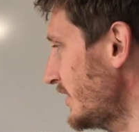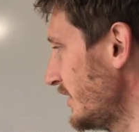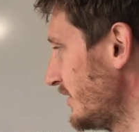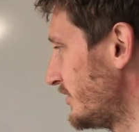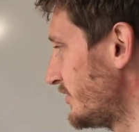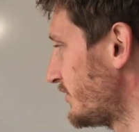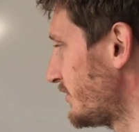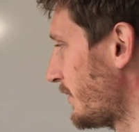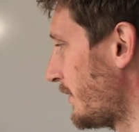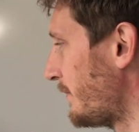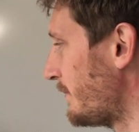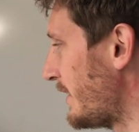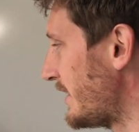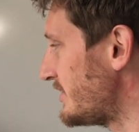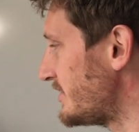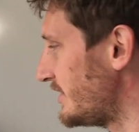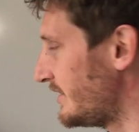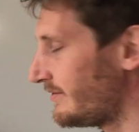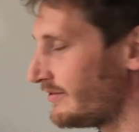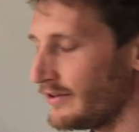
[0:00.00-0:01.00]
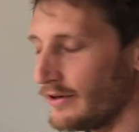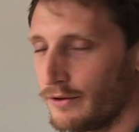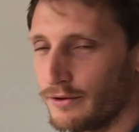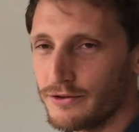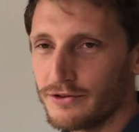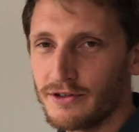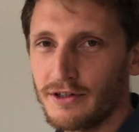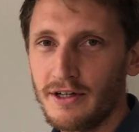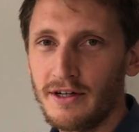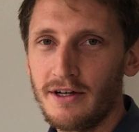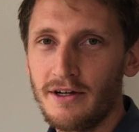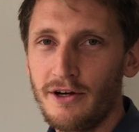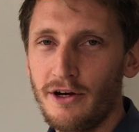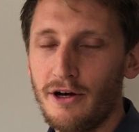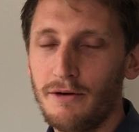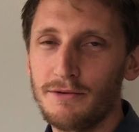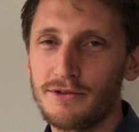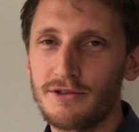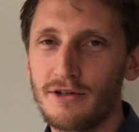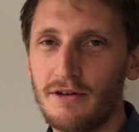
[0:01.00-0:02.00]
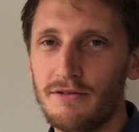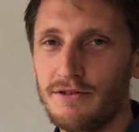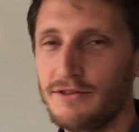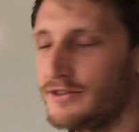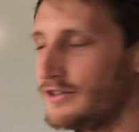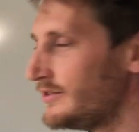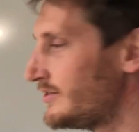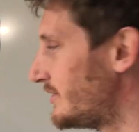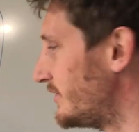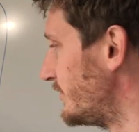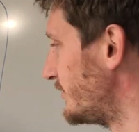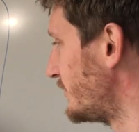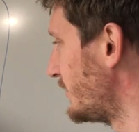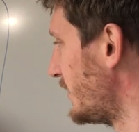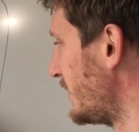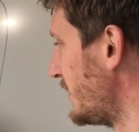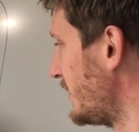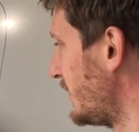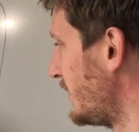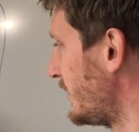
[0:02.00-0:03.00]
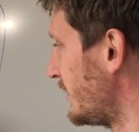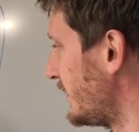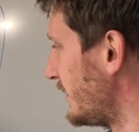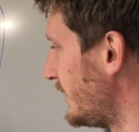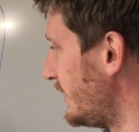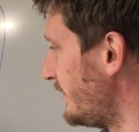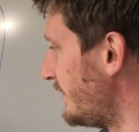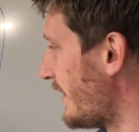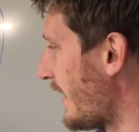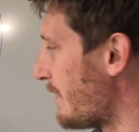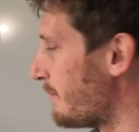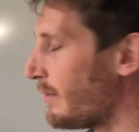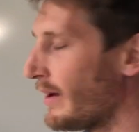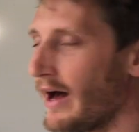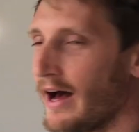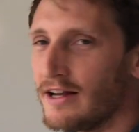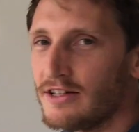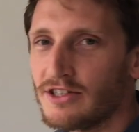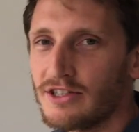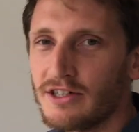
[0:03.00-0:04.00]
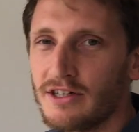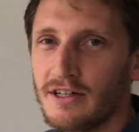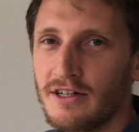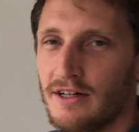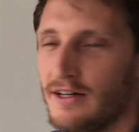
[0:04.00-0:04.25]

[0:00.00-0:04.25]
Because imagine if there was herbicide resistance in that patch.